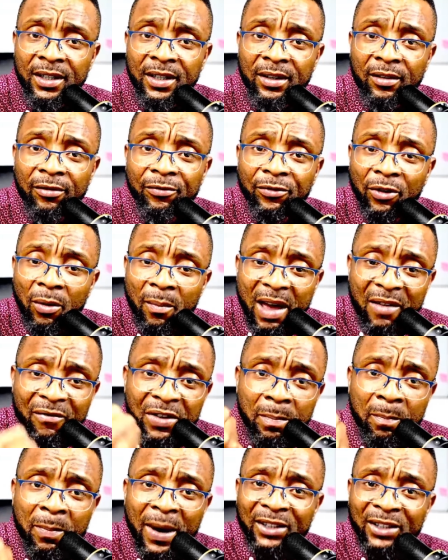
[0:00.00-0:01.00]
from every
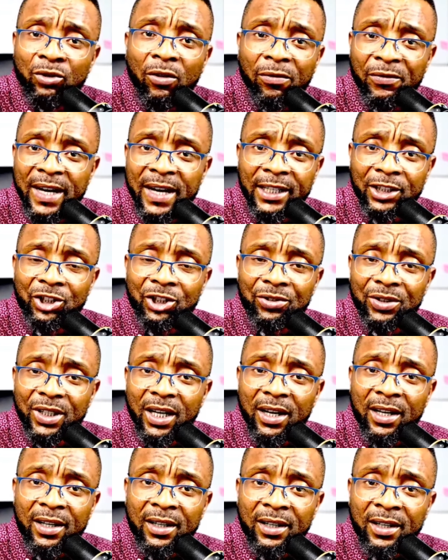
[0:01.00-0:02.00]
part of Nigeria,
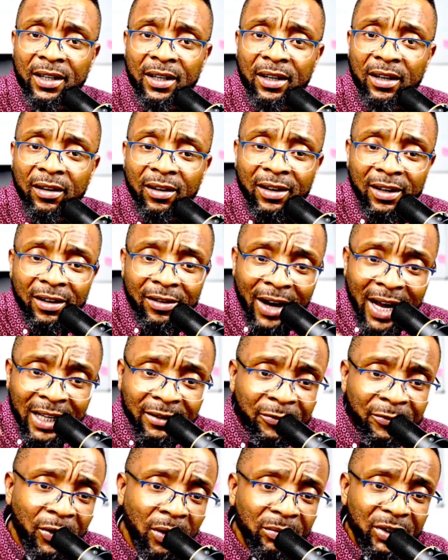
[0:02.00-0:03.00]
right
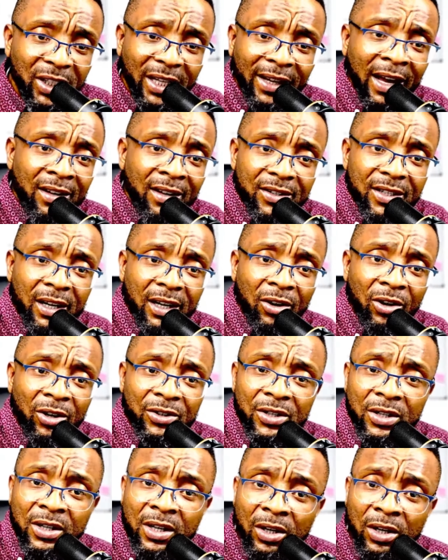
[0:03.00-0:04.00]
from the councillors
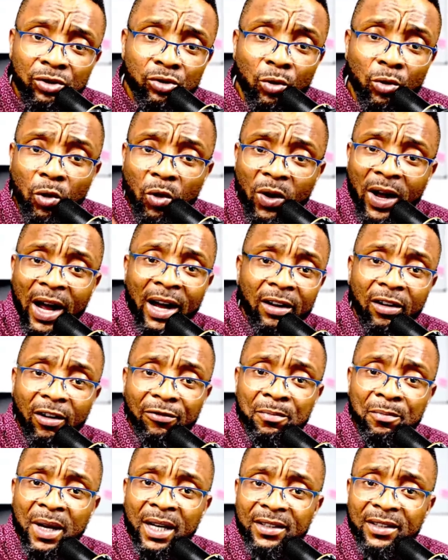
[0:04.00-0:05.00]
to local
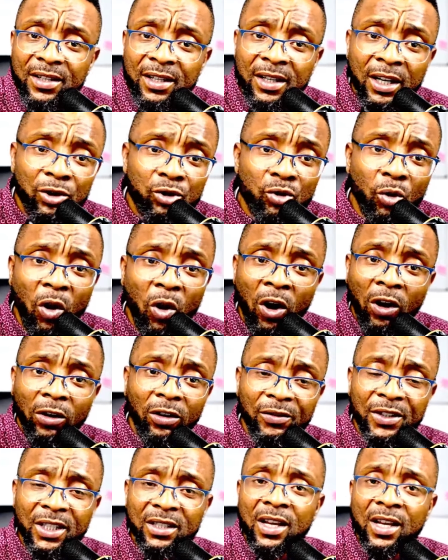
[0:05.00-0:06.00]
government to all of
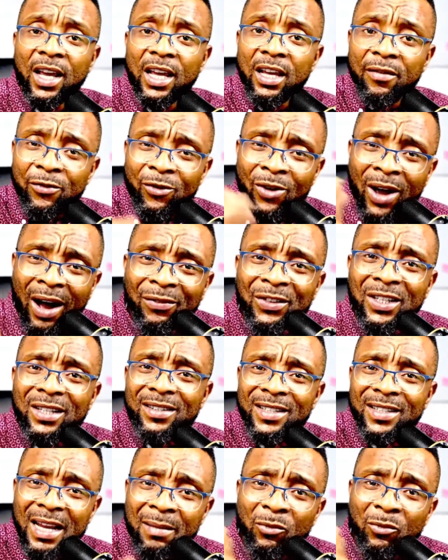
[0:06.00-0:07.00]
this? If you have the
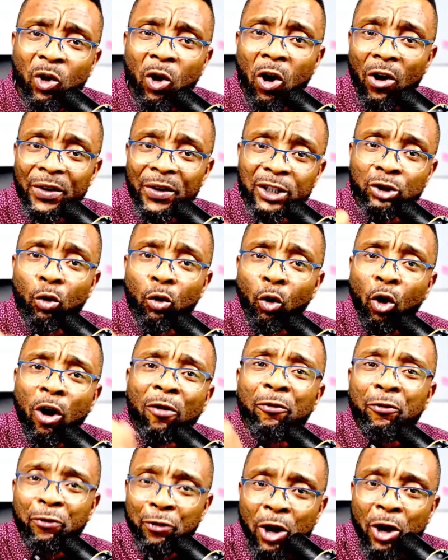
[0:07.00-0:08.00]
same courage to
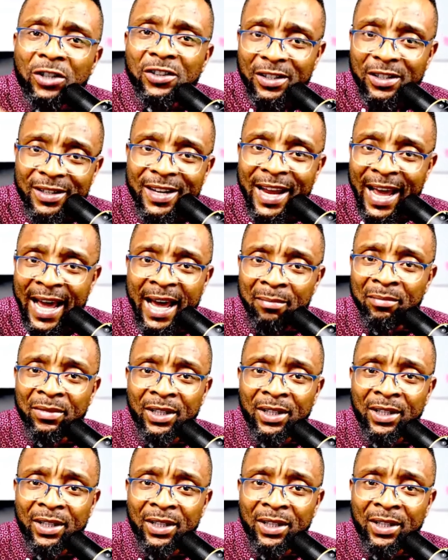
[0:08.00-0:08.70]
confront them,